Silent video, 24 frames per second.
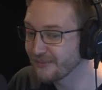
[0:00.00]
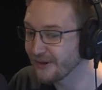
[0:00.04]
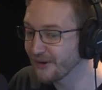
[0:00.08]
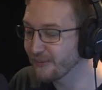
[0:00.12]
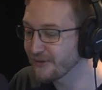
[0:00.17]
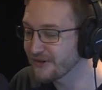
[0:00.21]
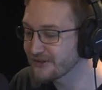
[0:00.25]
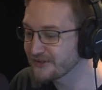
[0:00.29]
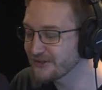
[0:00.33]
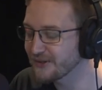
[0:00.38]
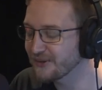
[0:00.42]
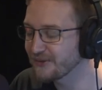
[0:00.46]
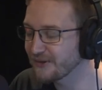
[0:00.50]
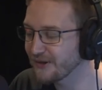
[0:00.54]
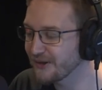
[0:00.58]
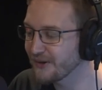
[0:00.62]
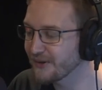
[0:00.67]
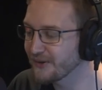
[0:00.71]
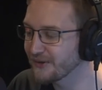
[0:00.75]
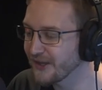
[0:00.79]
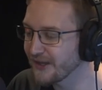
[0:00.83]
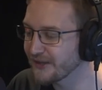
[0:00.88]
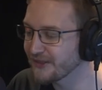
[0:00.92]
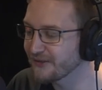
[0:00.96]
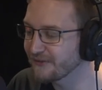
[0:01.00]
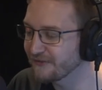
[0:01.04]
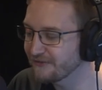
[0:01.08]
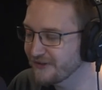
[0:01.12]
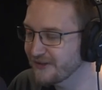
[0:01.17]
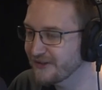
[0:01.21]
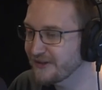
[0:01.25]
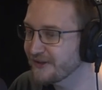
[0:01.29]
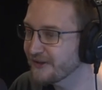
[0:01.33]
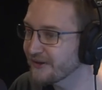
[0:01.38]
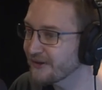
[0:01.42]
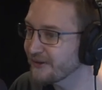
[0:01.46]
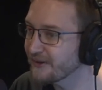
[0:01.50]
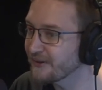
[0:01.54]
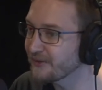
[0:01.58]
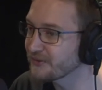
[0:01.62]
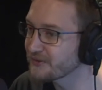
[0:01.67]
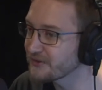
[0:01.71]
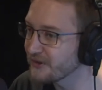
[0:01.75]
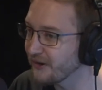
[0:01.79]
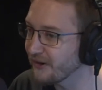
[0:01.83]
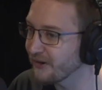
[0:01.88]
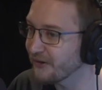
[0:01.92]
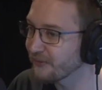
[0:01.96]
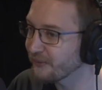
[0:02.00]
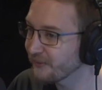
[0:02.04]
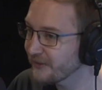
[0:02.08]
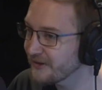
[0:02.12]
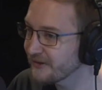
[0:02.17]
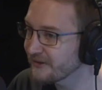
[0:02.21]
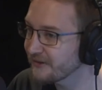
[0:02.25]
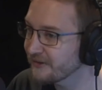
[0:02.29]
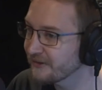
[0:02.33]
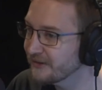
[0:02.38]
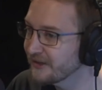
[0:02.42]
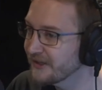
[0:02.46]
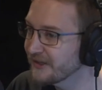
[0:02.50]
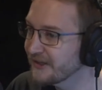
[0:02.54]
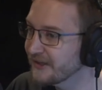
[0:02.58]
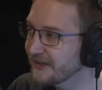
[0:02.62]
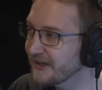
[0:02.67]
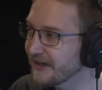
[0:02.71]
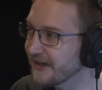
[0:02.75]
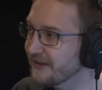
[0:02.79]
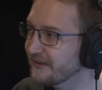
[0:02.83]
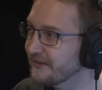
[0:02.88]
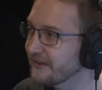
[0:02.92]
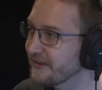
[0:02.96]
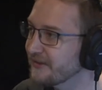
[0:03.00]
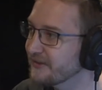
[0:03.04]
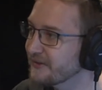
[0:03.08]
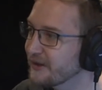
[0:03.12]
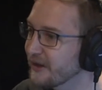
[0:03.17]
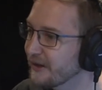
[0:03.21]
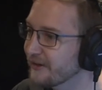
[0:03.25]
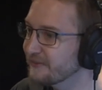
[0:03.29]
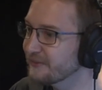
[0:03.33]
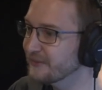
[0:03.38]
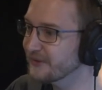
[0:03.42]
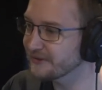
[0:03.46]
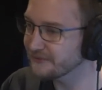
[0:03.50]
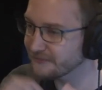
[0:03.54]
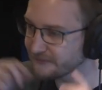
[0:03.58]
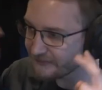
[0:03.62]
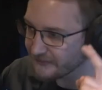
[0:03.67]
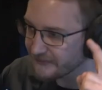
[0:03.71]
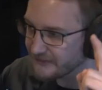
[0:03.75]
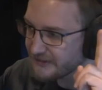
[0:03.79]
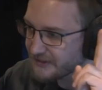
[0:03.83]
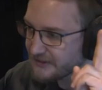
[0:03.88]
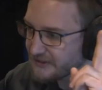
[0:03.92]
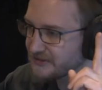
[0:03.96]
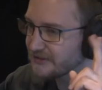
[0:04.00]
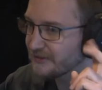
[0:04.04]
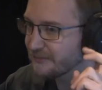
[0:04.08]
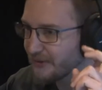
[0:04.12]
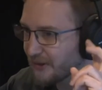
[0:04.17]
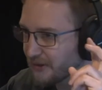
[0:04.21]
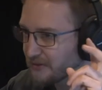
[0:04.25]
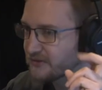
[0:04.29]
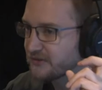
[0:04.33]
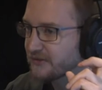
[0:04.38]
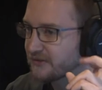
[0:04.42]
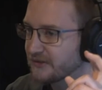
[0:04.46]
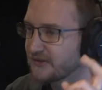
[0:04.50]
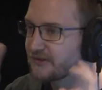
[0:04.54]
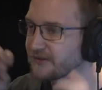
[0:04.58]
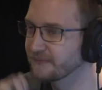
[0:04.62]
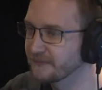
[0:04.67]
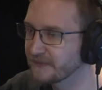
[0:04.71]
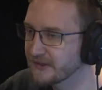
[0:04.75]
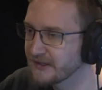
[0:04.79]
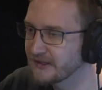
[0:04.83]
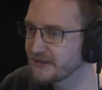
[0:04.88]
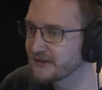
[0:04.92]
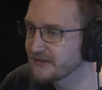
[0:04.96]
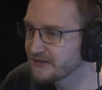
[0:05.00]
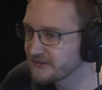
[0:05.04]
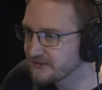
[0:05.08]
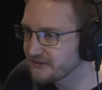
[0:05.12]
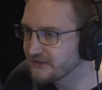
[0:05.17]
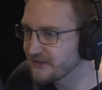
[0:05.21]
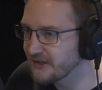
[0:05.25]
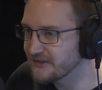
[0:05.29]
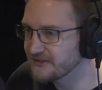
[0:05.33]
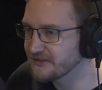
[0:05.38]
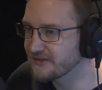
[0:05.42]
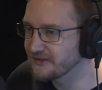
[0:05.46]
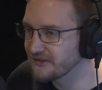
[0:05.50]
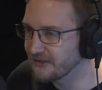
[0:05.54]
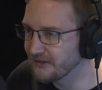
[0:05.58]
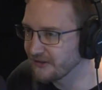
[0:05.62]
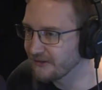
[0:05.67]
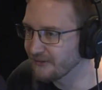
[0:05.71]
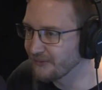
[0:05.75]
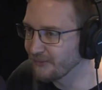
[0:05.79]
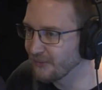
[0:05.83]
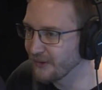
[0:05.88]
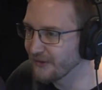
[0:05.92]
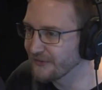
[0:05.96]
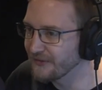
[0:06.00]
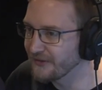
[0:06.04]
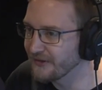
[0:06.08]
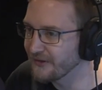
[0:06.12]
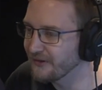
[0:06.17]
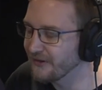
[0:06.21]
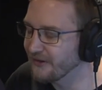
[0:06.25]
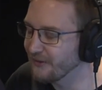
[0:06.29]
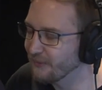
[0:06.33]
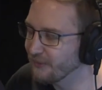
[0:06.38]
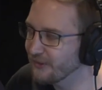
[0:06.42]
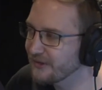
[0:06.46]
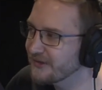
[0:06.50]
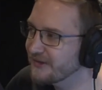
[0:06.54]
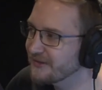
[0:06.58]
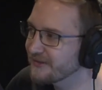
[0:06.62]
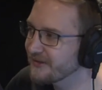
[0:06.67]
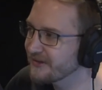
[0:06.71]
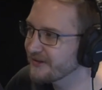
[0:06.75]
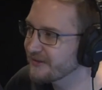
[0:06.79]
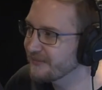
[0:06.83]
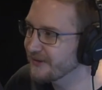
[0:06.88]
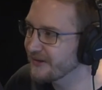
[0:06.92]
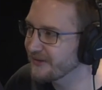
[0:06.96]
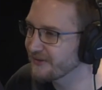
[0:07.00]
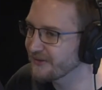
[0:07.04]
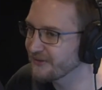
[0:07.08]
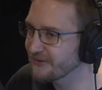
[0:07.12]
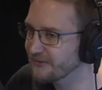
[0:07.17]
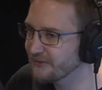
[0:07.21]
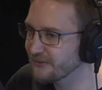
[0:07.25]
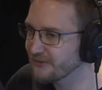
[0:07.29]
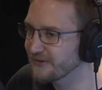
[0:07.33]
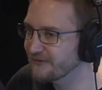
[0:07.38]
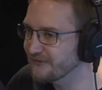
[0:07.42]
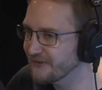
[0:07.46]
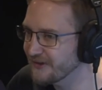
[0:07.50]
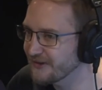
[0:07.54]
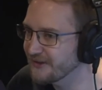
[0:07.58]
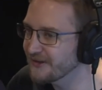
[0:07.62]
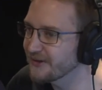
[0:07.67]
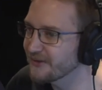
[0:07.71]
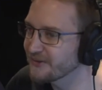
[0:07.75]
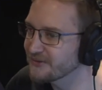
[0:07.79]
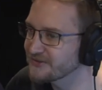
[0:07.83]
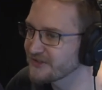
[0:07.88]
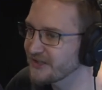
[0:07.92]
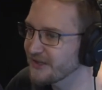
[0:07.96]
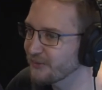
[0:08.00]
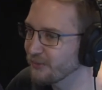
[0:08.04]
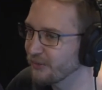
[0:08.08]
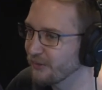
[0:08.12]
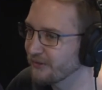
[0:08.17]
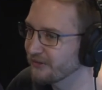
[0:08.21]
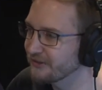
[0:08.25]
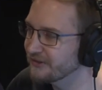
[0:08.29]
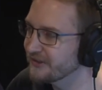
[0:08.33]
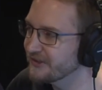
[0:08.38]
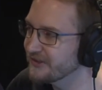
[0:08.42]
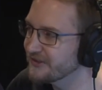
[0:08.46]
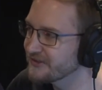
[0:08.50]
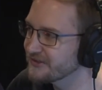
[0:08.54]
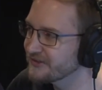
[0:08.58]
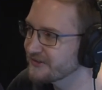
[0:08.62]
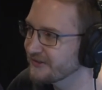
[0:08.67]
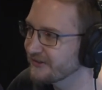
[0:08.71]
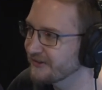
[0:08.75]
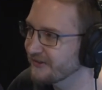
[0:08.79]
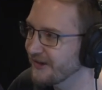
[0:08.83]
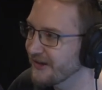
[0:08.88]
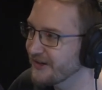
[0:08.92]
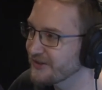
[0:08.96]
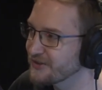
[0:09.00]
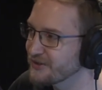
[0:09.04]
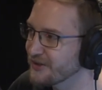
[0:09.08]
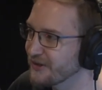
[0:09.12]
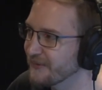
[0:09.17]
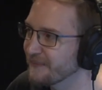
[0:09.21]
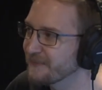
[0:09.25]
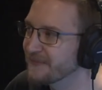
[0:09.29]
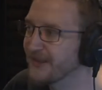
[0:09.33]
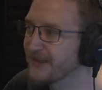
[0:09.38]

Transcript: But we do know that the videos are real and that the government supposedly doesn't know what they are. What do you think about the three videos that were released last year?